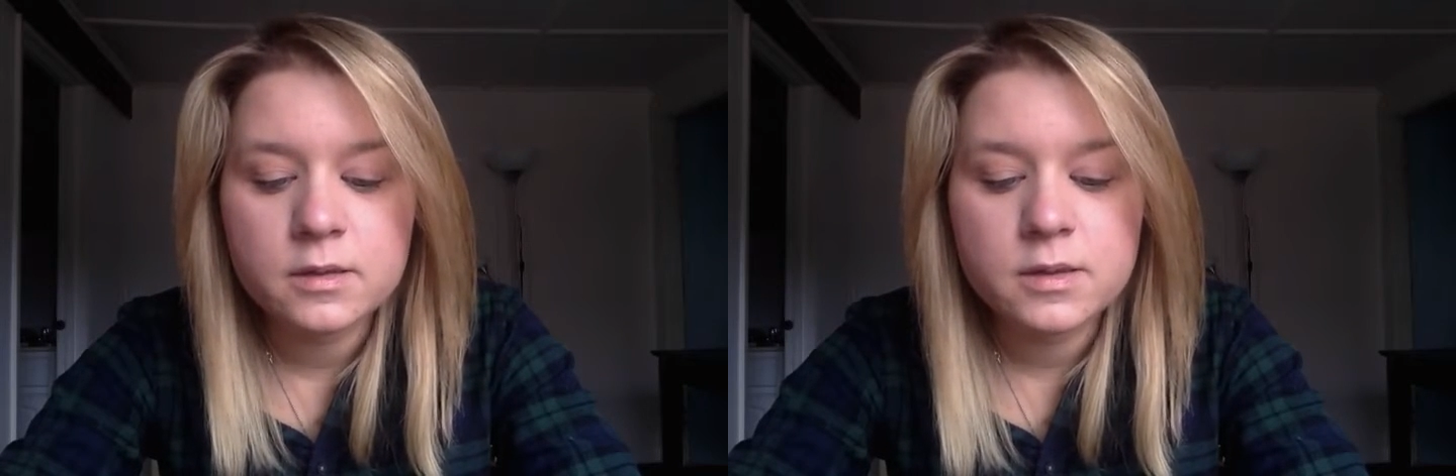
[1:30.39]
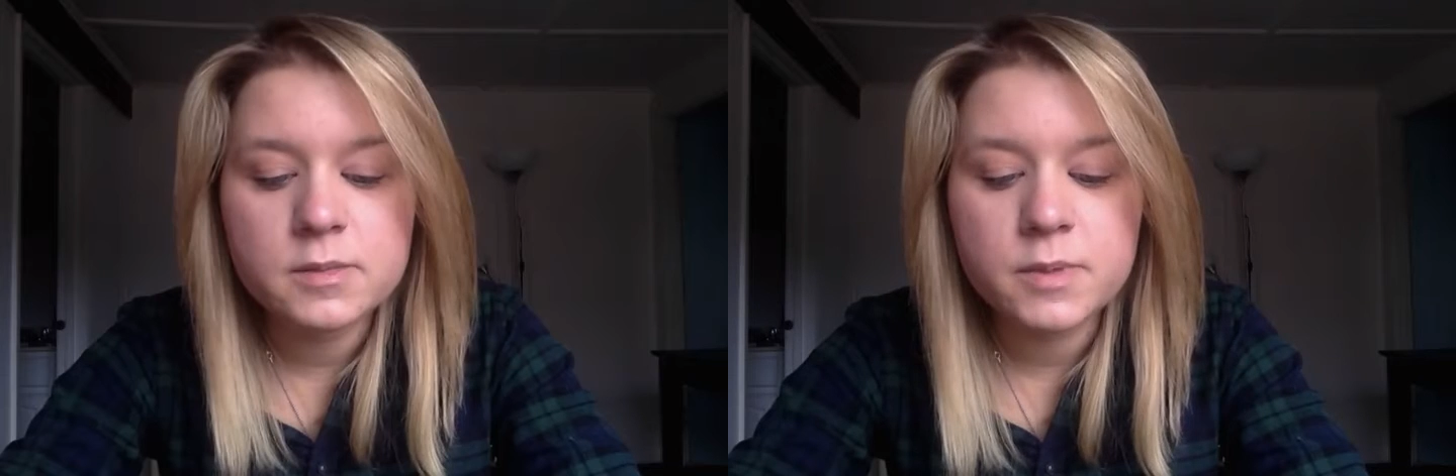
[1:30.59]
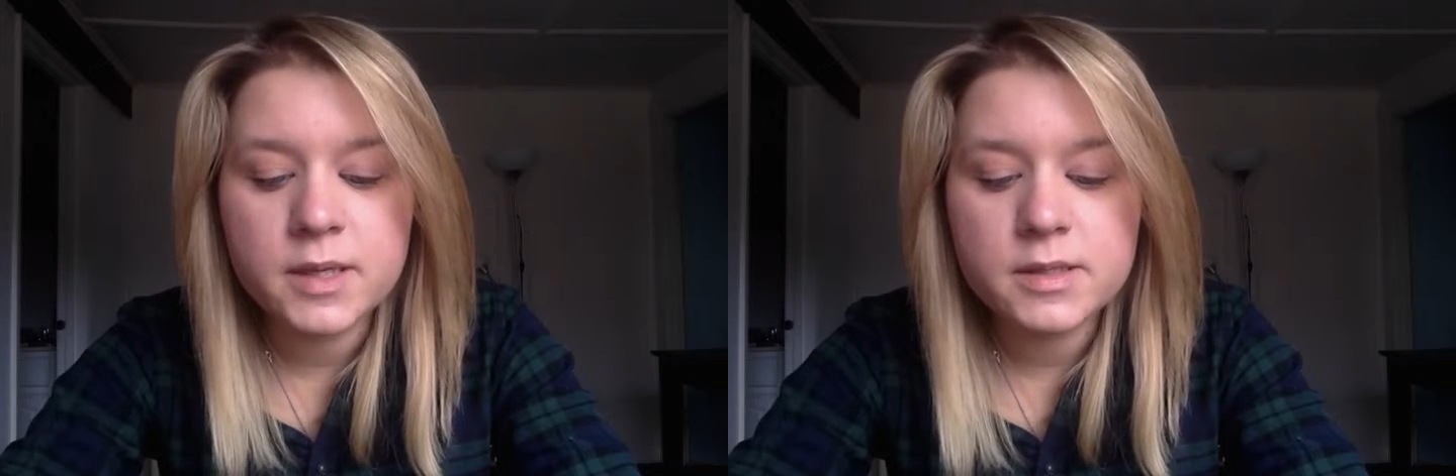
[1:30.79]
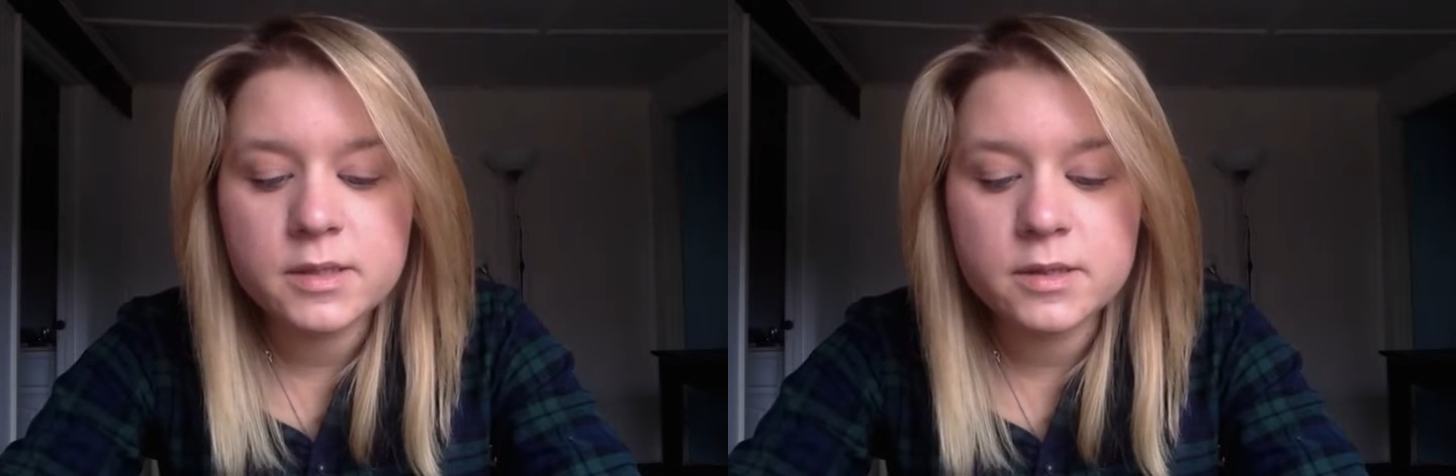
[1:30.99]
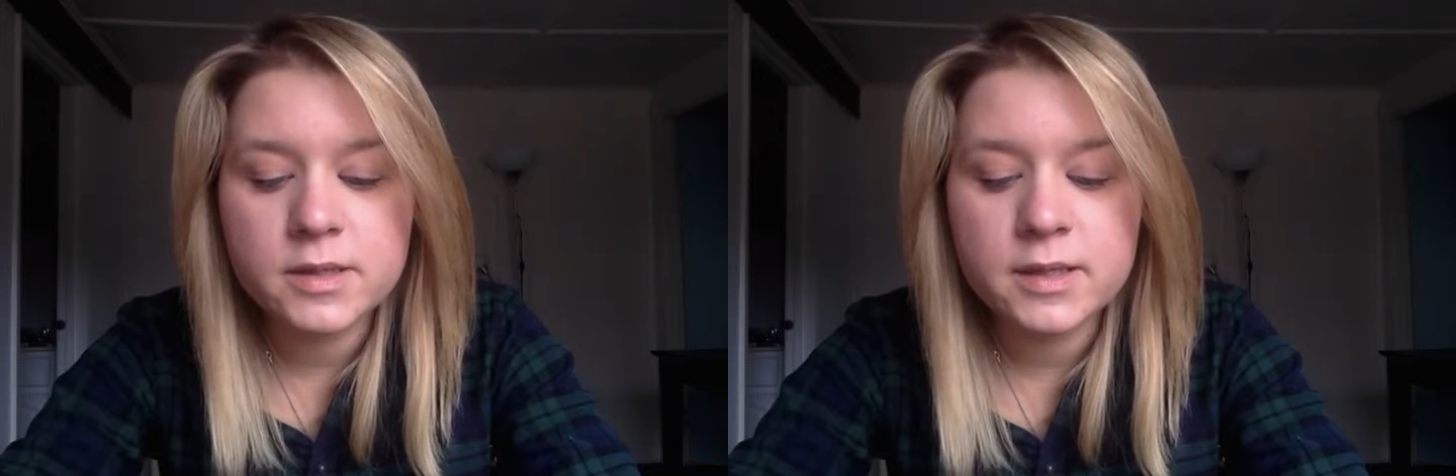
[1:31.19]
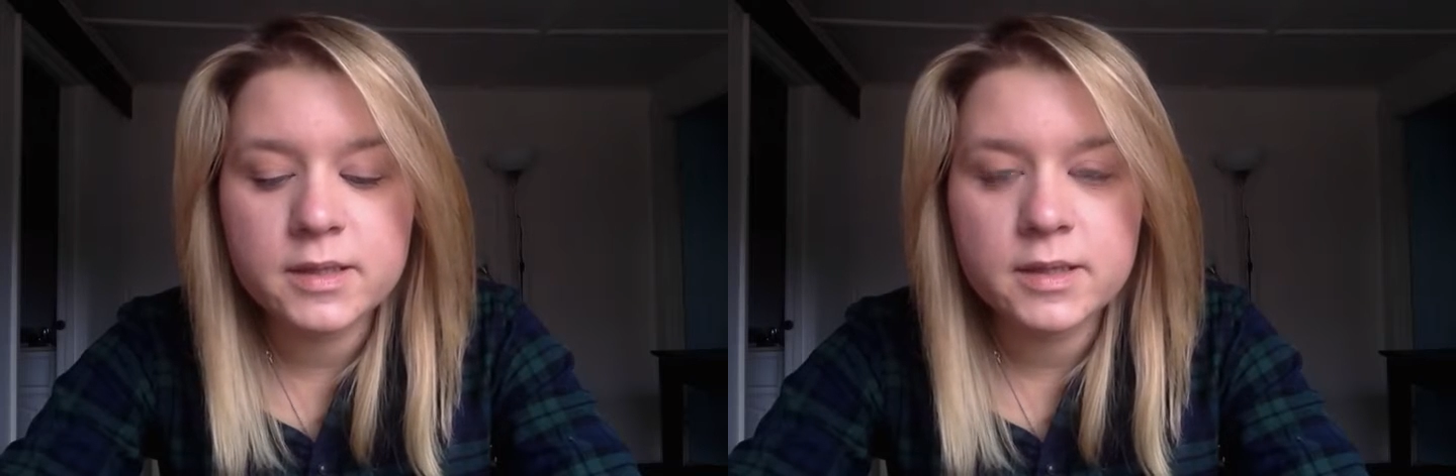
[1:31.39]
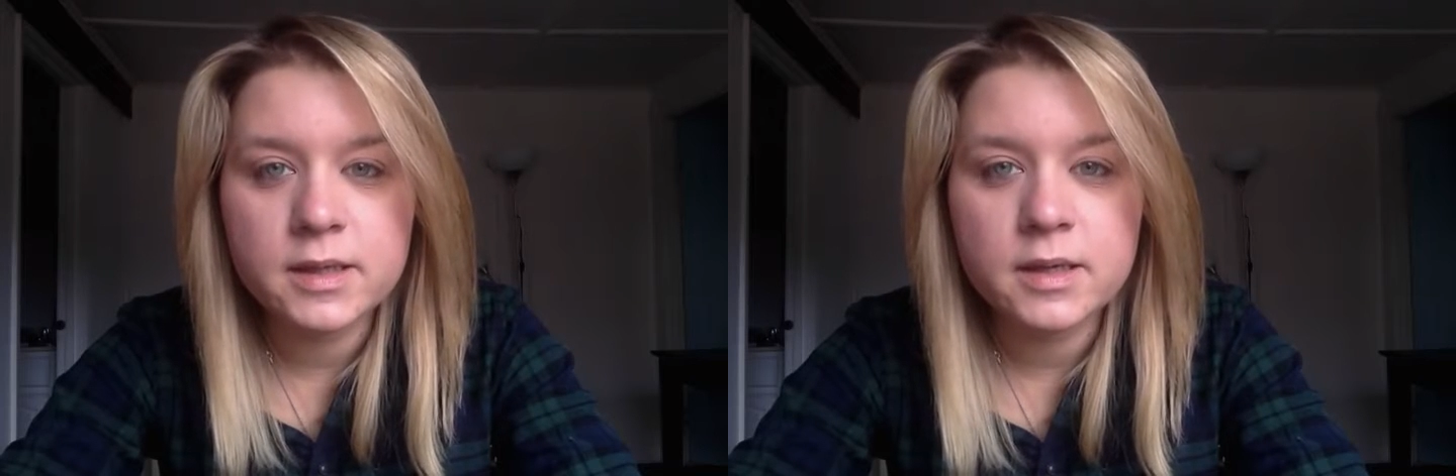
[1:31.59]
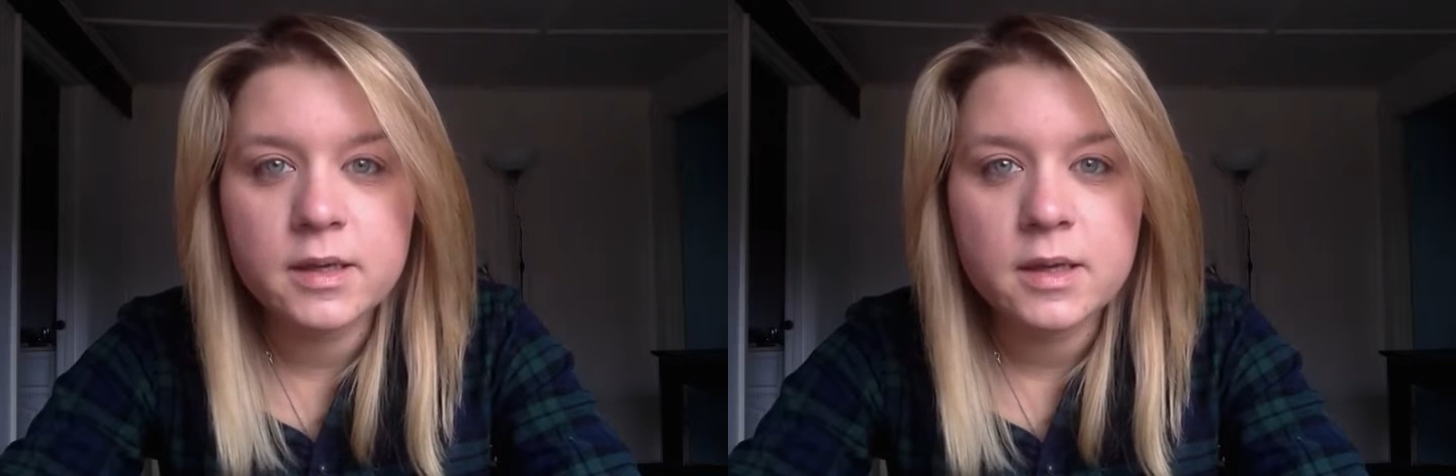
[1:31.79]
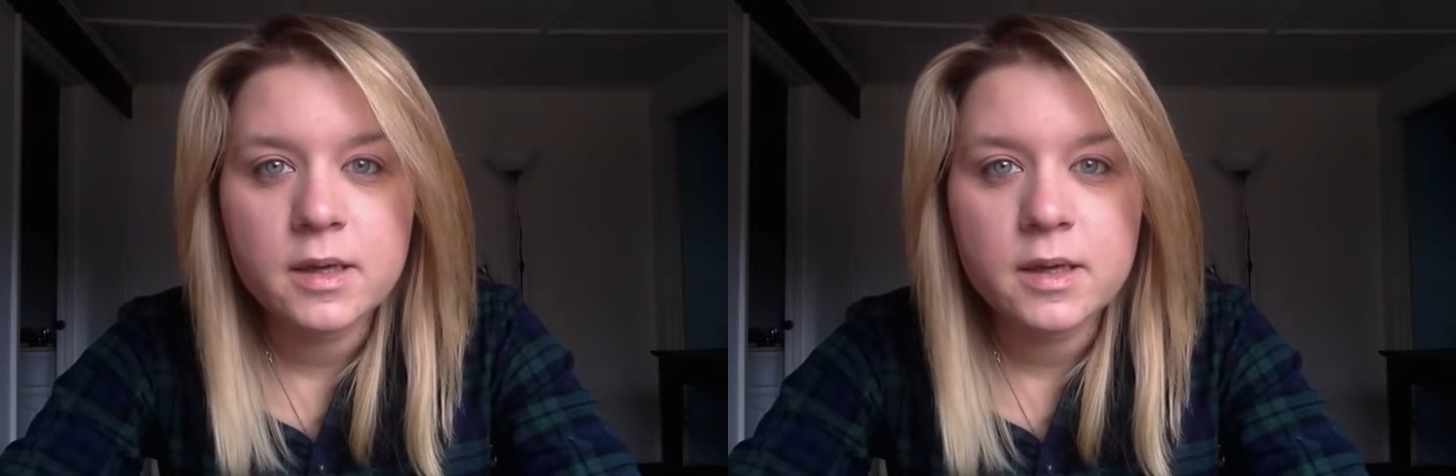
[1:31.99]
displays her dignity